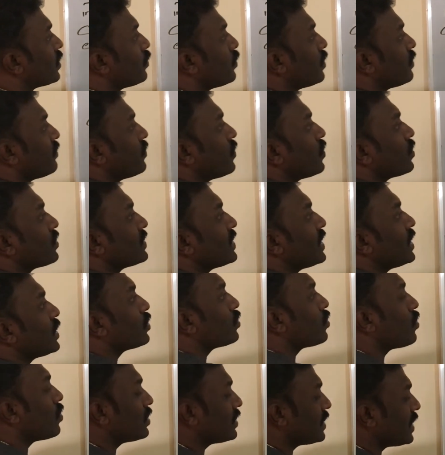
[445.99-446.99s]
Before they
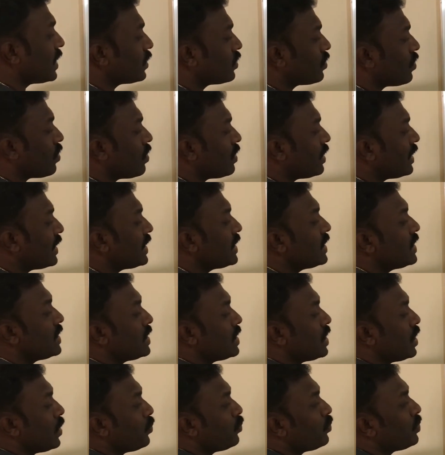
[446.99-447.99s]
told that only
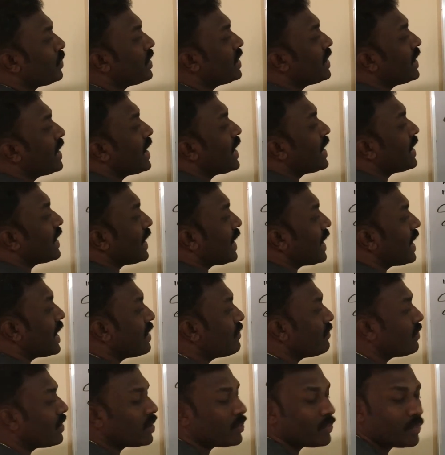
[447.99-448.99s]
P and
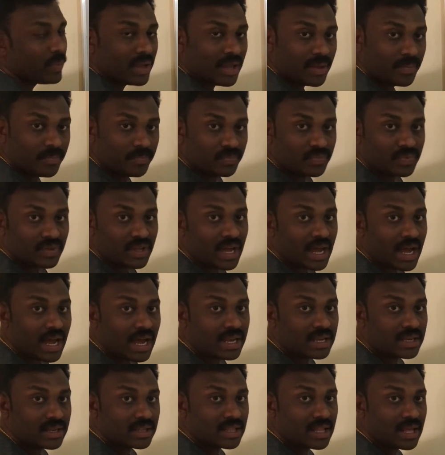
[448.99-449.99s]
A will be
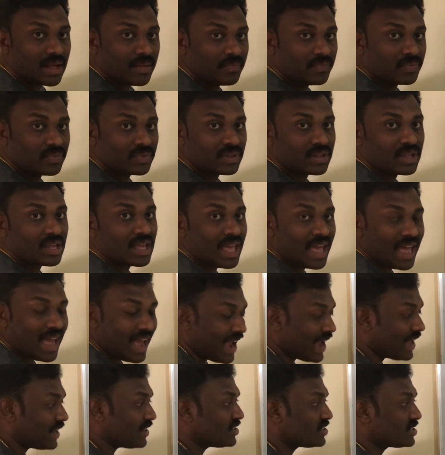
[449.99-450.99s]
at the
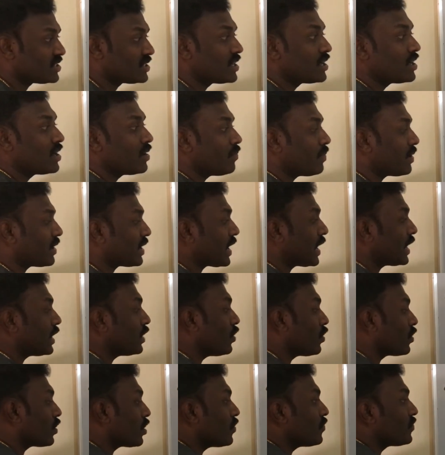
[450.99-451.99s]
ends, but I
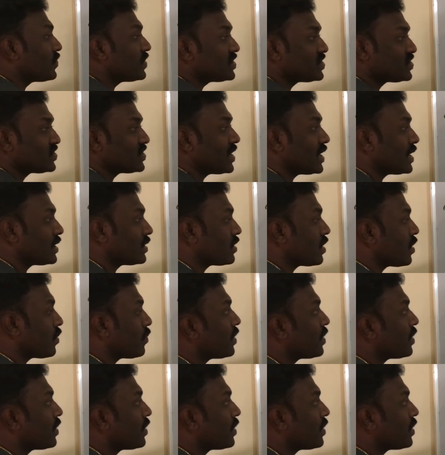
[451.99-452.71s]
don't know which end.